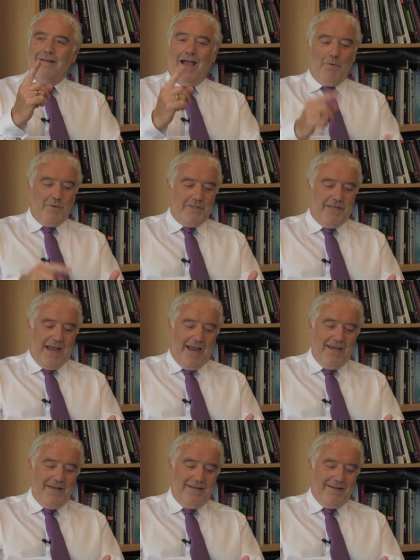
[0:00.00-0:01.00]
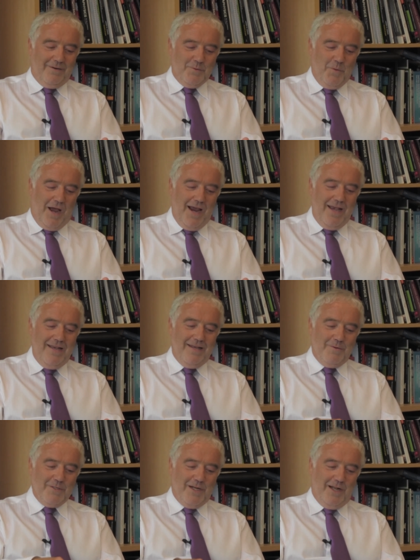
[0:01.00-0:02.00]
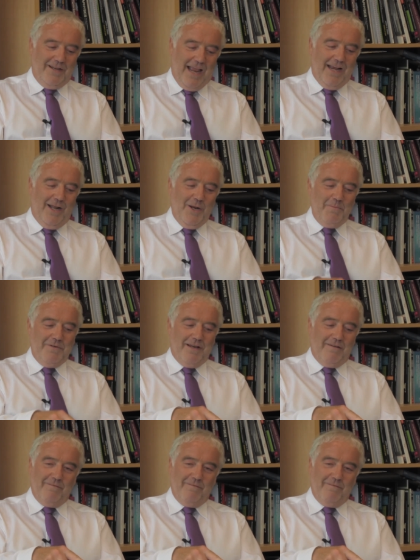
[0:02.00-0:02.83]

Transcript: I was dined, I was wined, I was nightclubbed.